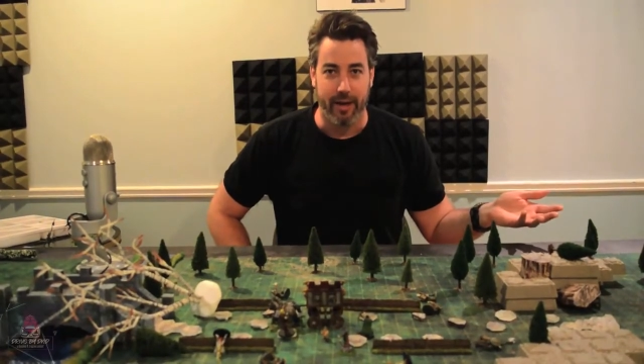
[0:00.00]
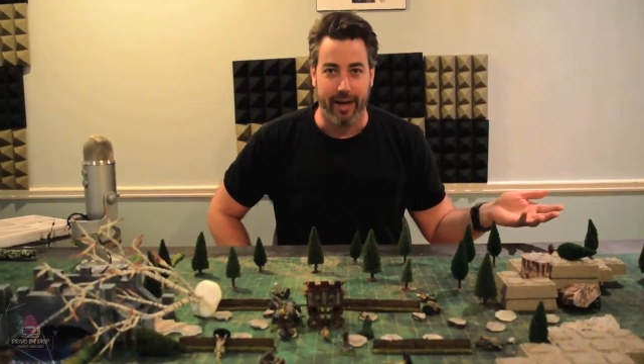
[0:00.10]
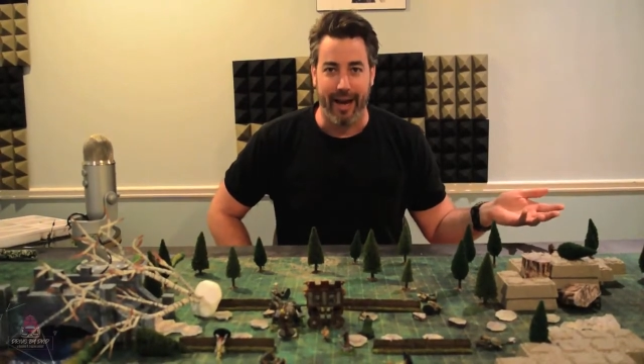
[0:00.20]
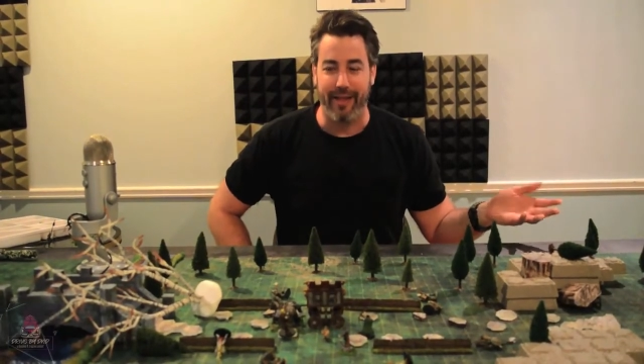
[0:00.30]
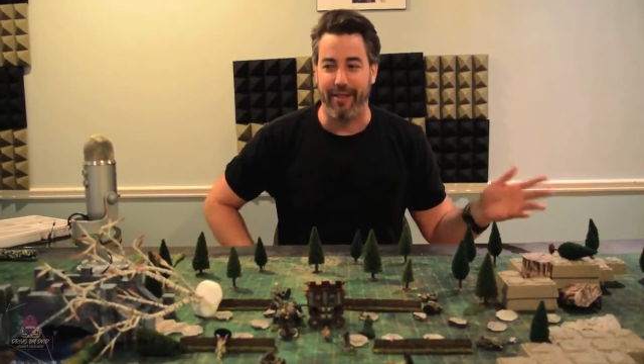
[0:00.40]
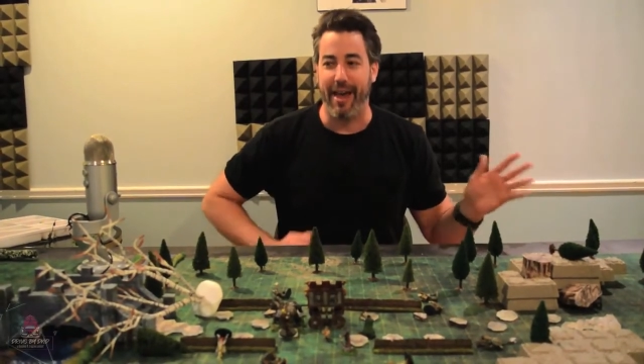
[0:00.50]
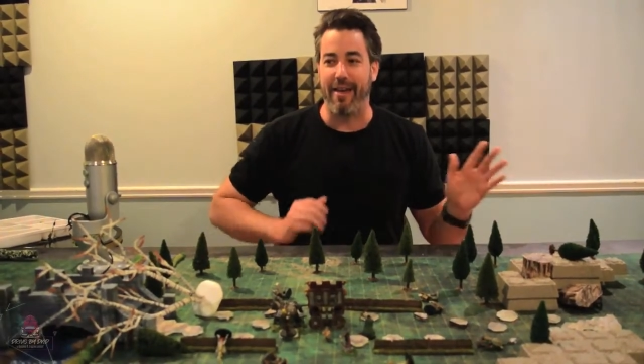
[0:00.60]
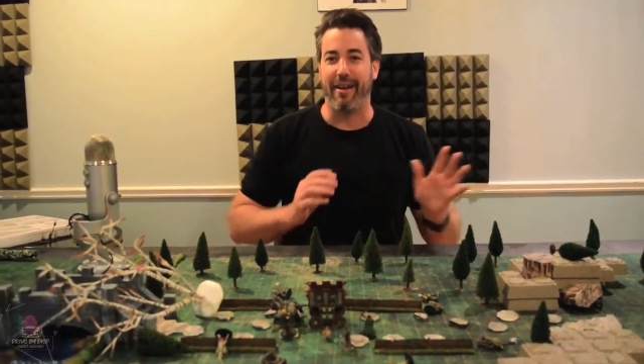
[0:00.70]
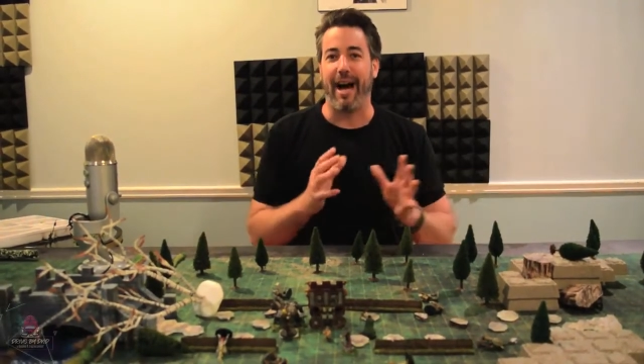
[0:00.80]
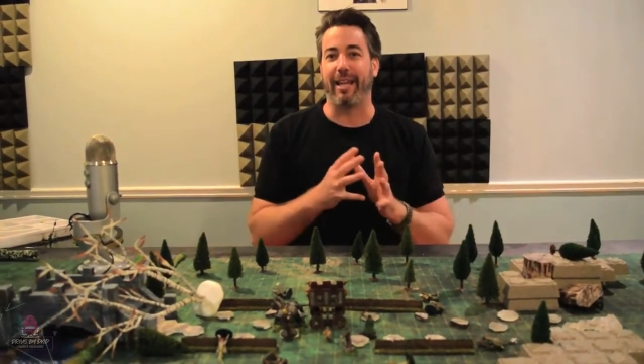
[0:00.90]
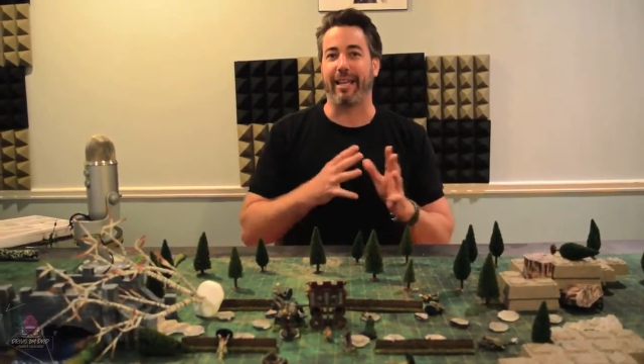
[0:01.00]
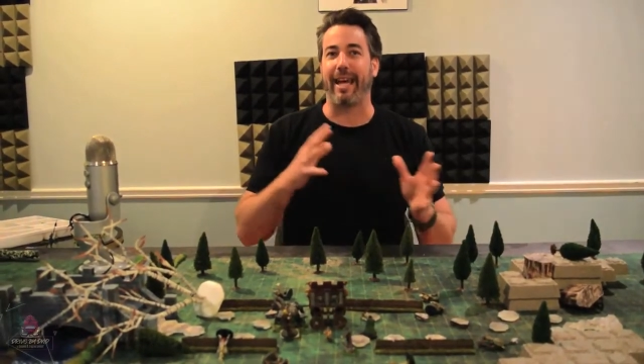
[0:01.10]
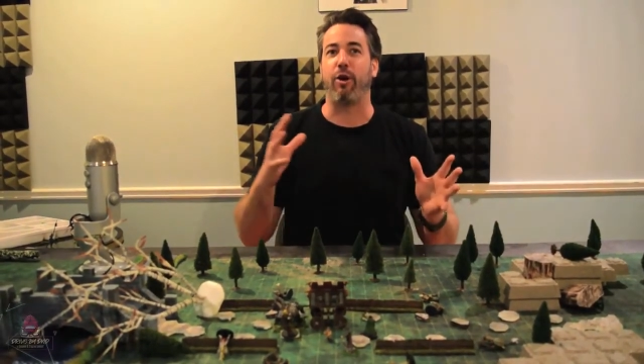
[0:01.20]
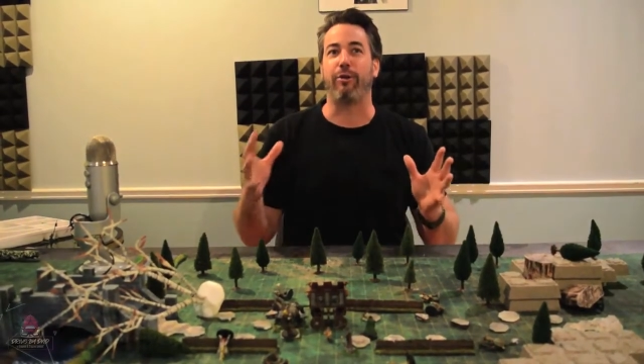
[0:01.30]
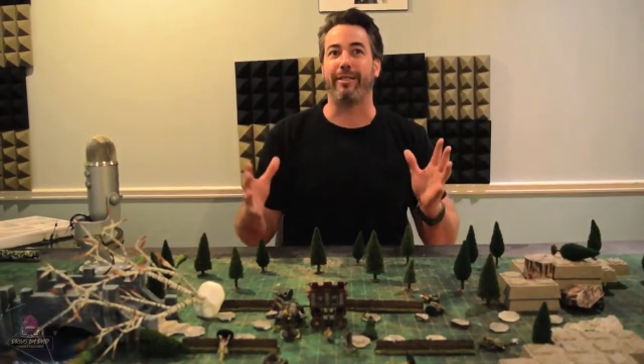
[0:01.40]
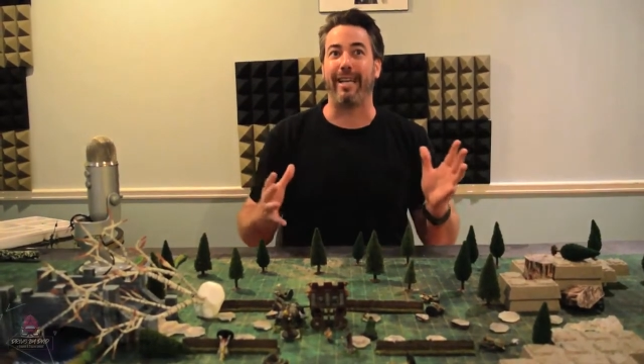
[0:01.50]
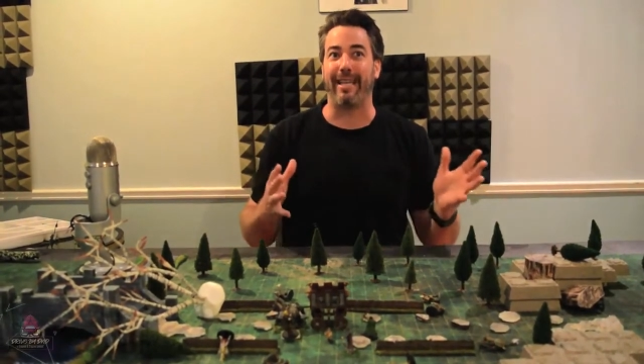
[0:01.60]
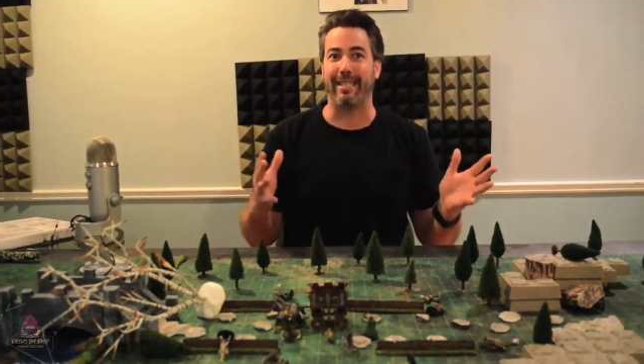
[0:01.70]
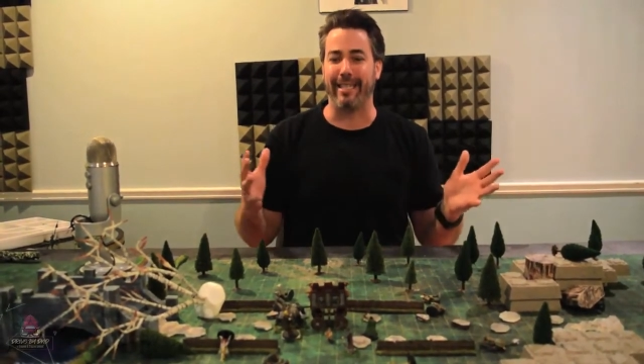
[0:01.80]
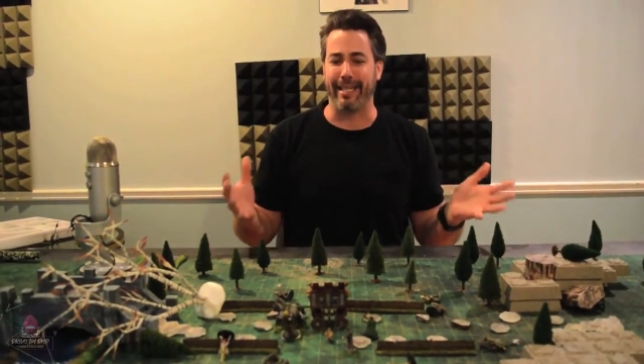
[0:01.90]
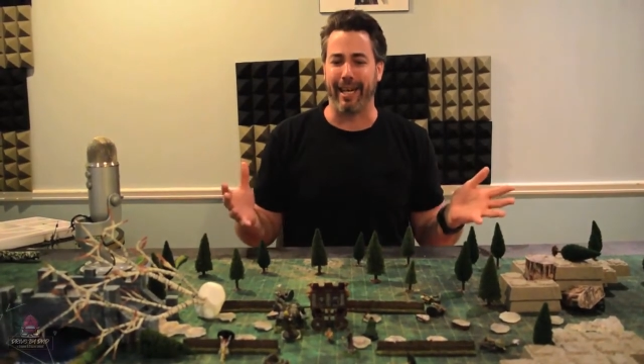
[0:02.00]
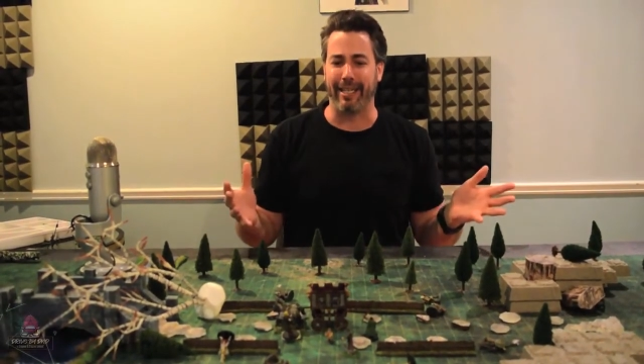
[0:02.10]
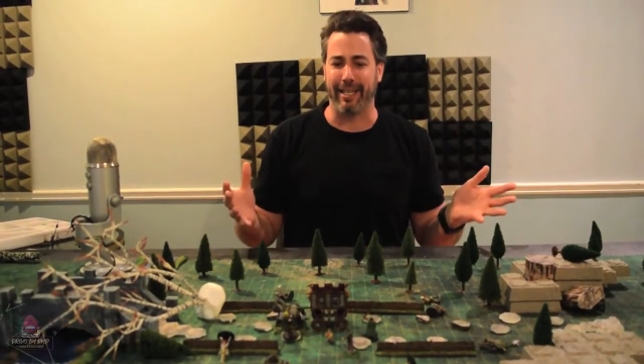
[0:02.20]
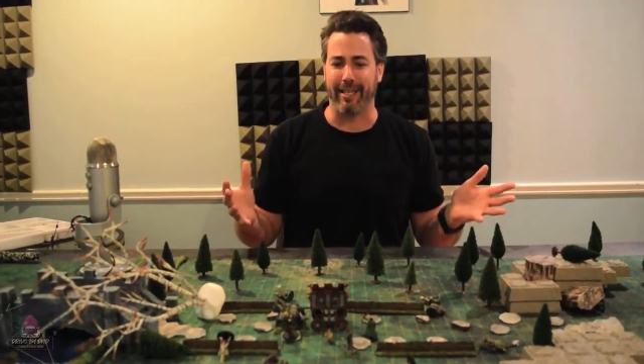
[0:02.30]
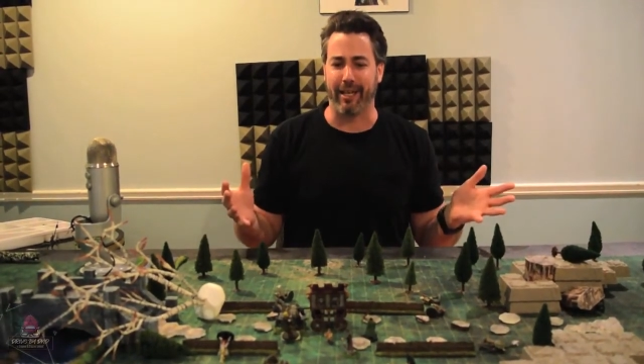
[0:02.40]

And then I like that whole destiny idea.